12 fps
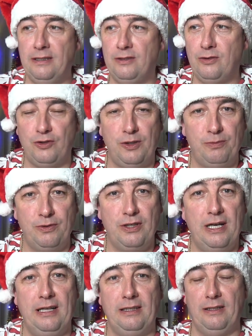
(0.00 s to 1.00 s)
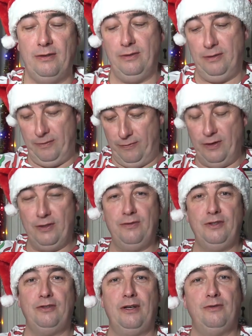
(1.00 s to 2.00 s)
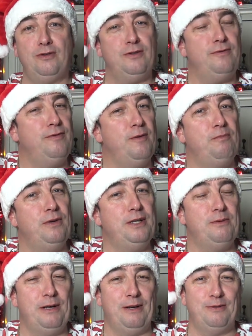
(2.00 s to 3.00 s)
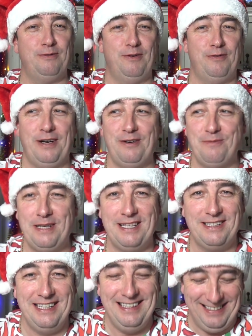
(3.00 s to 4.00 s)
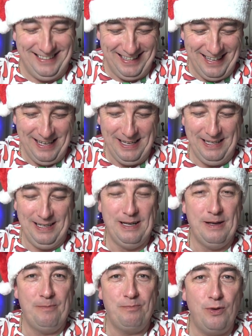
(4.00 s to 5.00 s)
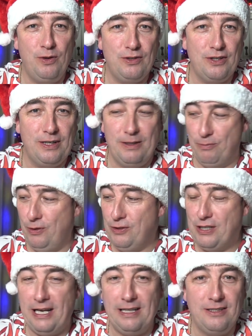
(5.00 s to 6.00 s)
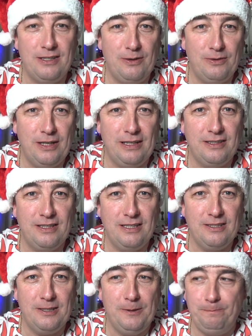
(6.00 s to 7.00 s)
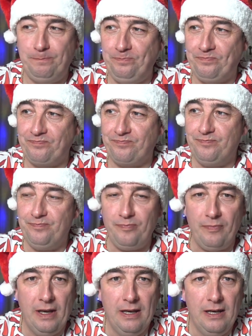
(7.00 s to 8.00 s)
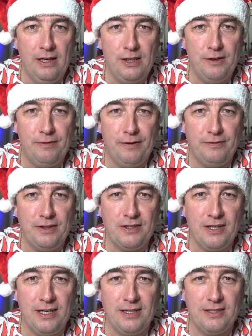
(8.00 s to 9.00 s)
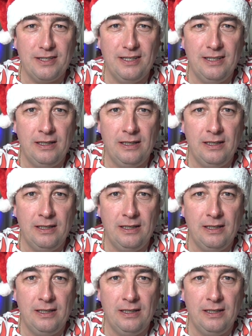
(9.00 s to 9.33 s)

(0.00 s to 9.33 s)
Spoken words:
So she puts her hand down the front of his trousers, fumbling about for 5 minutes, pulls her hands out and says, "You're 56.